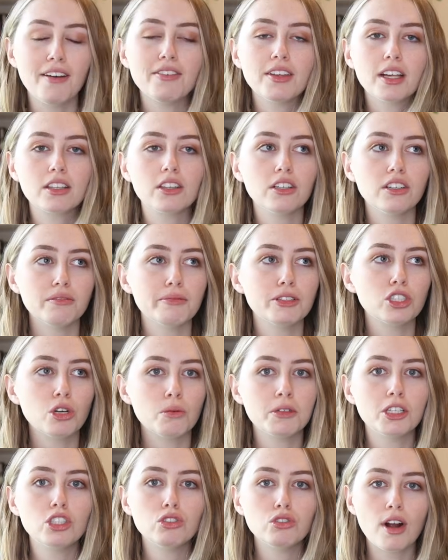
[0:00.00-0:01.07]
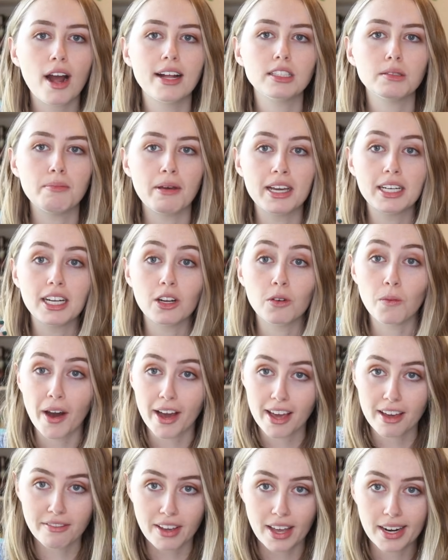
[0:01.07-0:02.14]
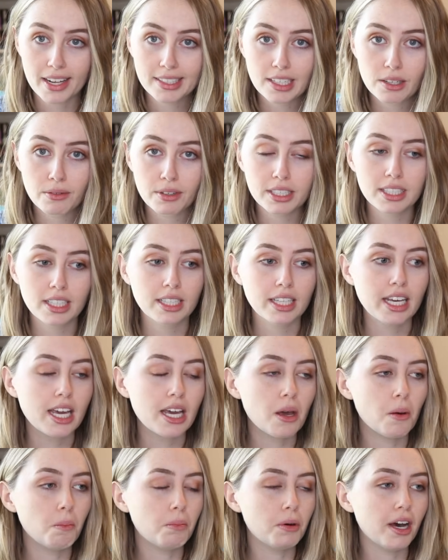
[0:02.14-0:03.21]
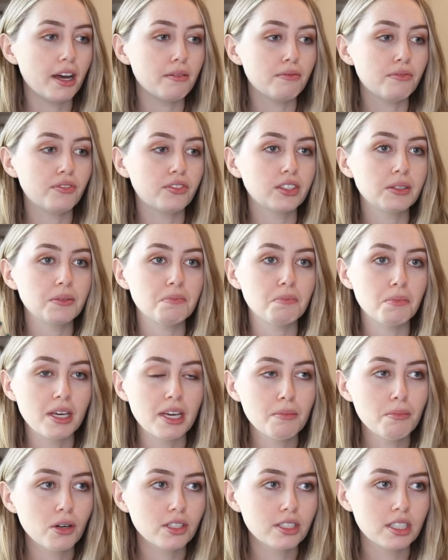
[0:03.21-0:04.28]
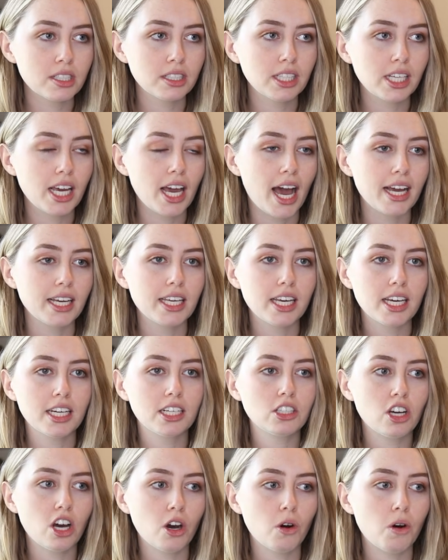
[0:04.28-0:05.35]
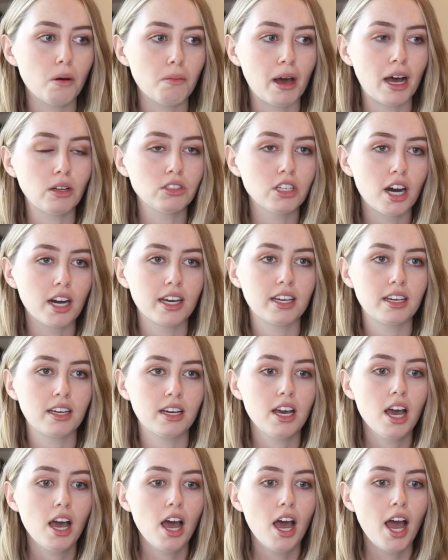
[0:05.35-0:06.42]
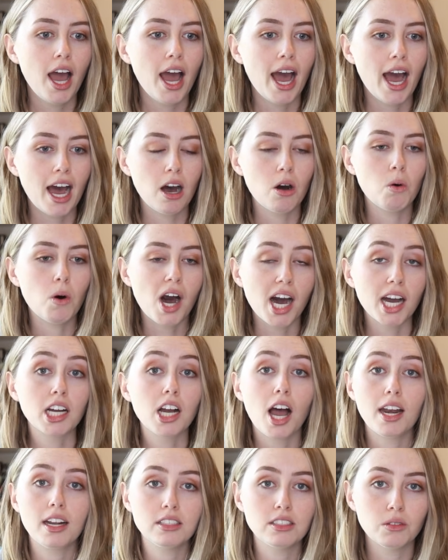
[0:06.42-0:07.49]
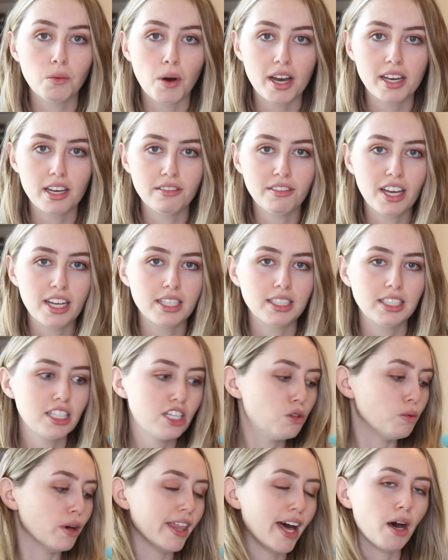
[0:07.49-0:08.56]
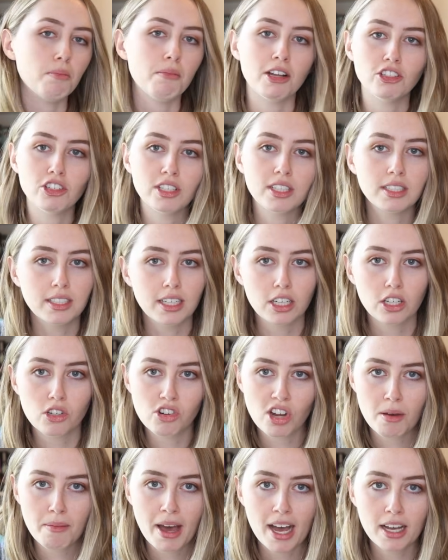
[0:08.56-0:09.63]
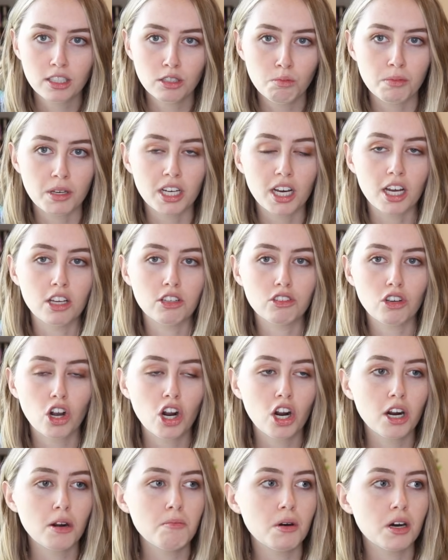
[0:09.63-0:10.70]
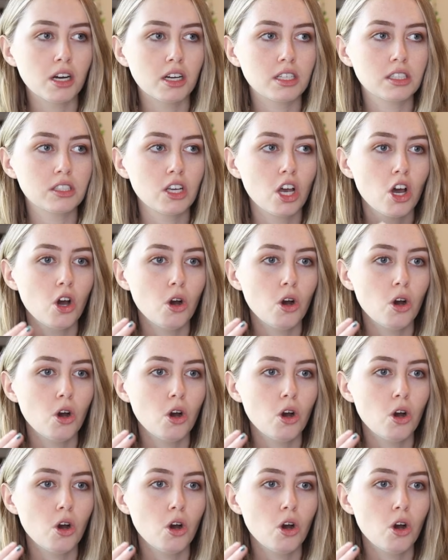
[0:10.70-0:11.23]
I feel like there have been so many strides made in YA fantasy recently, but for me personally, I can't go about talking how I got into YA fantasy without mentioning Sarah J Maas because her books